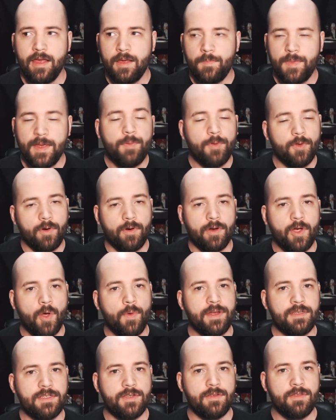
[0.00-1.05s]
People who are
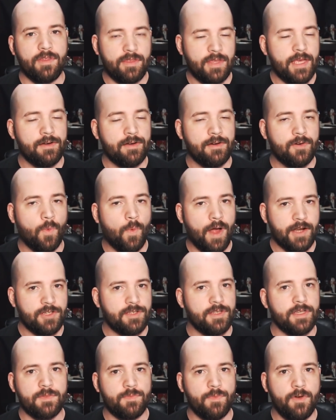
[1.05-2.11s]
going to the theater to watch
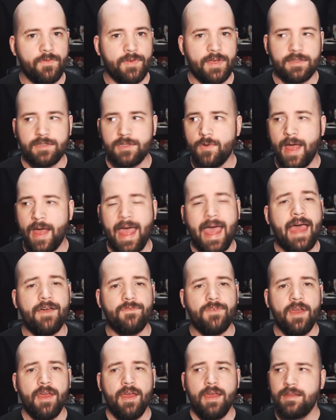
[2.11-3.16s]
these movies who
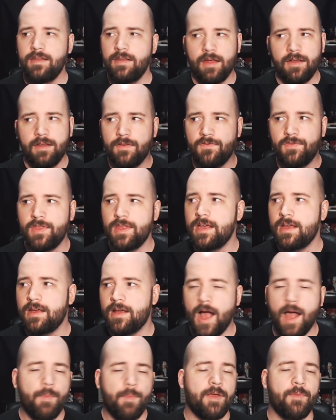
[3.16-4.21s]
have none of the
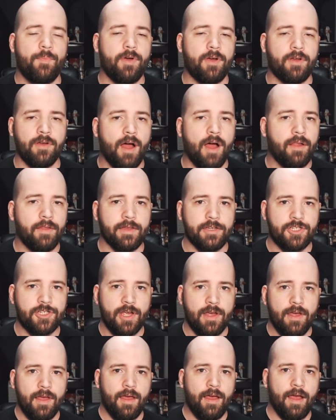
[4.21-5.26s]
comic book knowledge
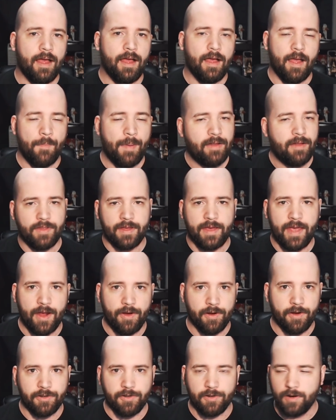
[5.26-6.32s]
about the
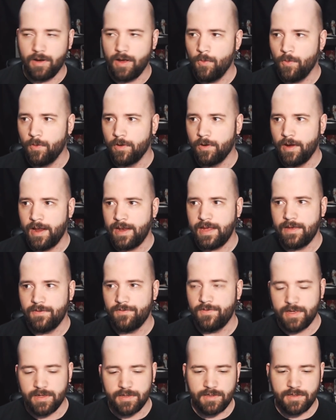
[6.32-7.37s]
character or any of
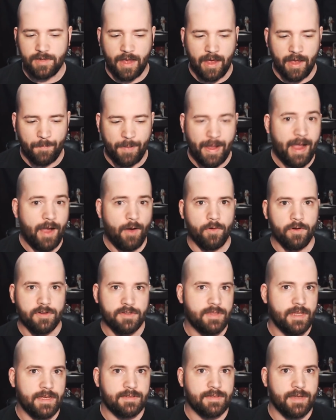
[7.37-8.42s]
his powers,
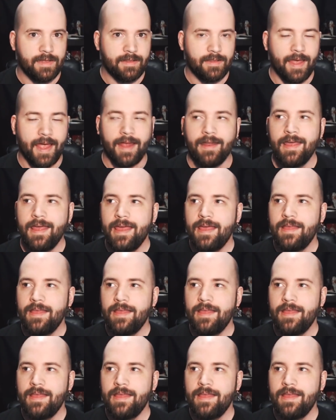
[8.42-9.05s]
things like that.